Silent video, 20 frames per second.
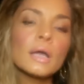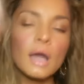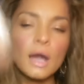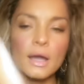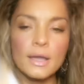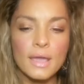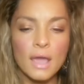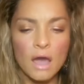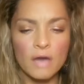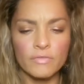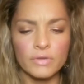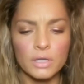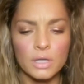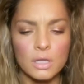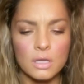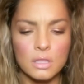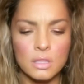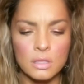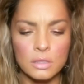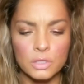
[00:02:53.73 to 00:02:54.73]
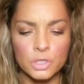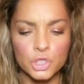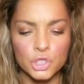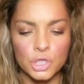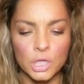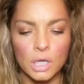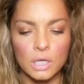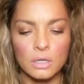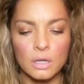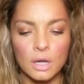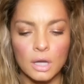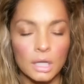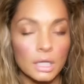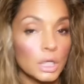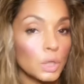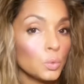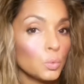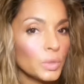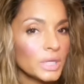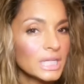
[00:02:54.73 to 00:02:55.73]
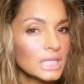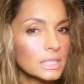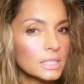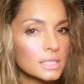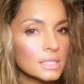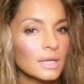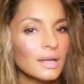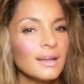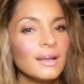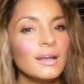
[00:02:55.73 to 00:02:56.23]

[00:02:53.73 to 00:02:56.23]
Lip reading: I have it in the shade Honey Wheat.